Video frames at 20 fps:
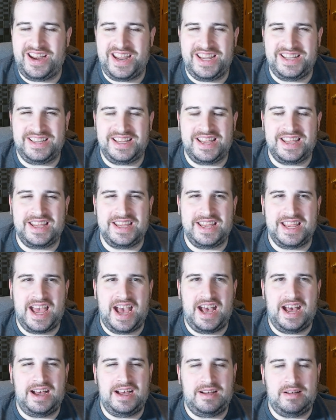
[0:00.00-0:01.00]
He
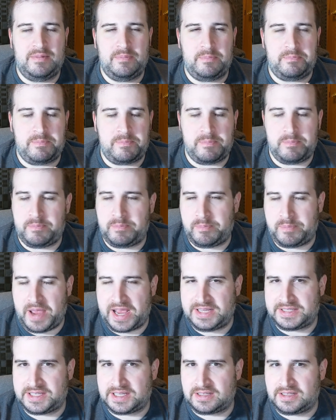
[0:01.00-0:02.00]

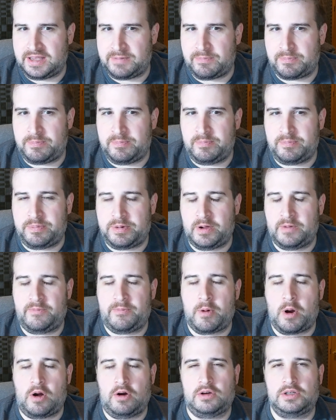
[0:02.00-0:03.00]
basically
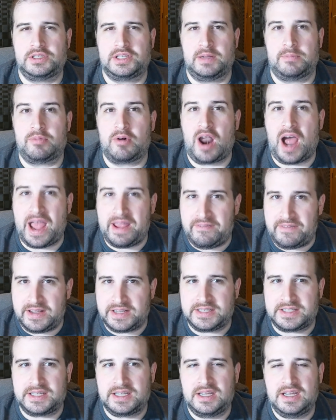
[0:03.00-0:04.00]
proposed a
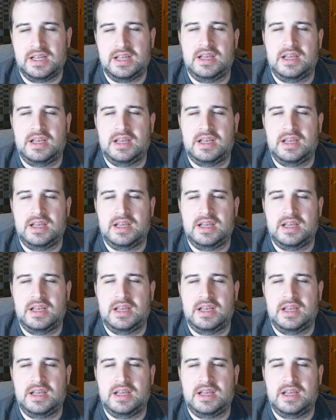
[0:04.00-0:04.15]
private